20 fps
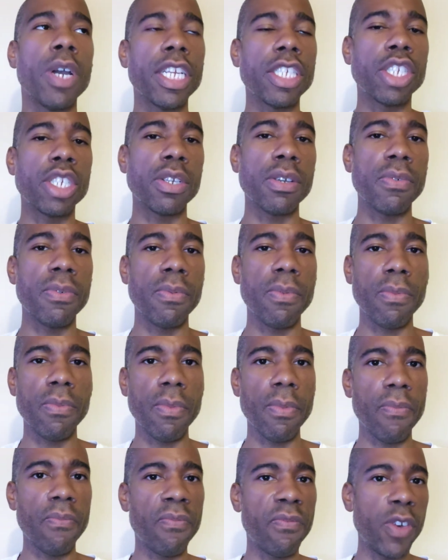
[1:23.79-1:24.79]
Which,
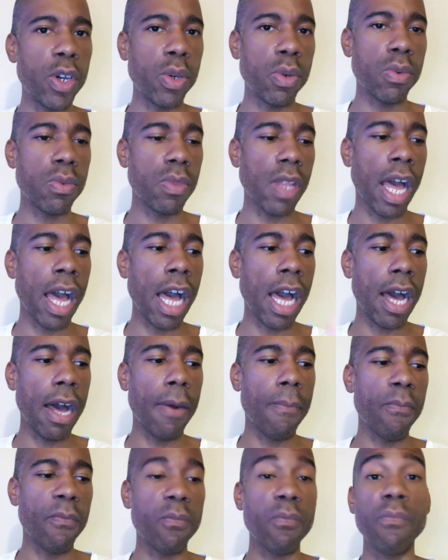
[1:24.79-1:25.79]
food,
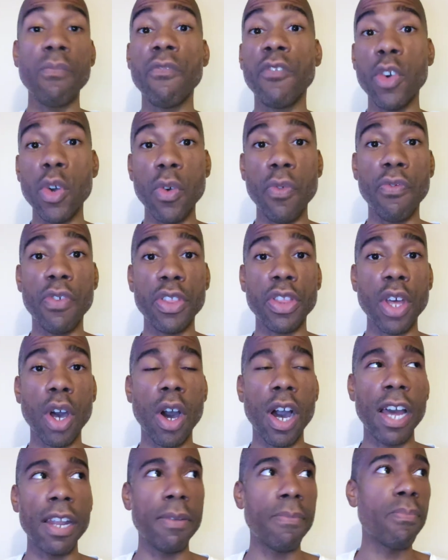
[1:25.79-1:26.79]
um, food for
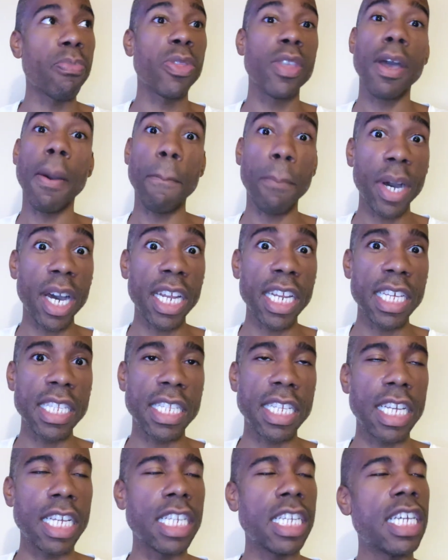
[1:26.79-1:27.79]
thought,
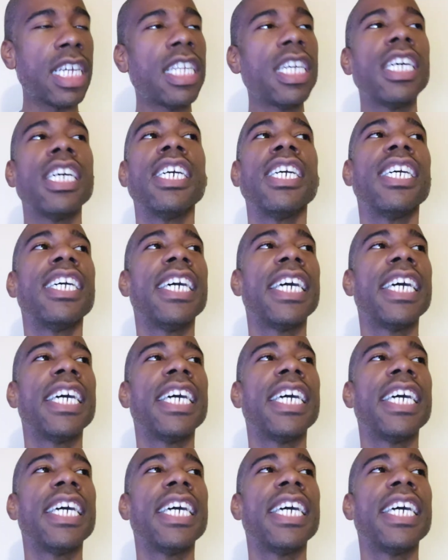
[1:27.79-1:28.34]
pun intended.